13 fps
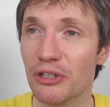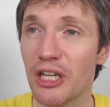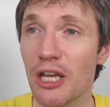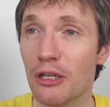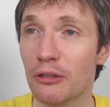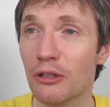
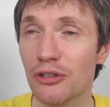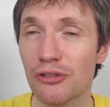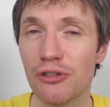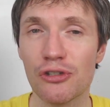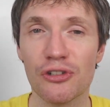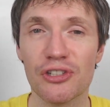But long
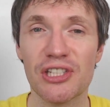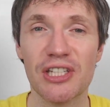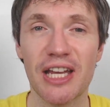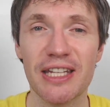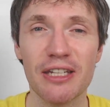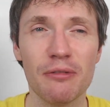story short
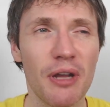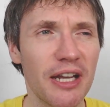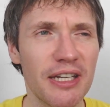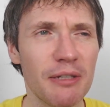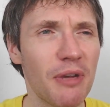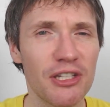is I did
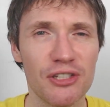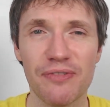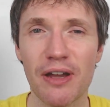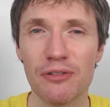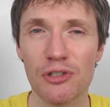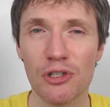my
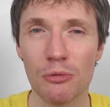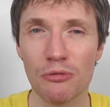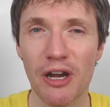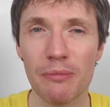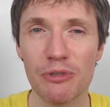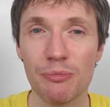1,000
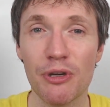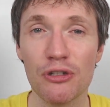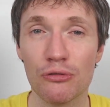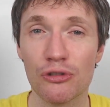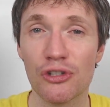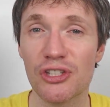subscriber
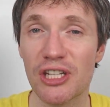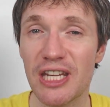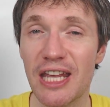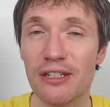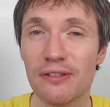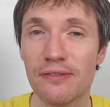special just
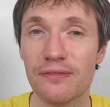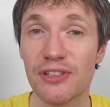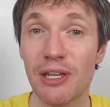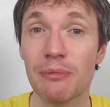at the end of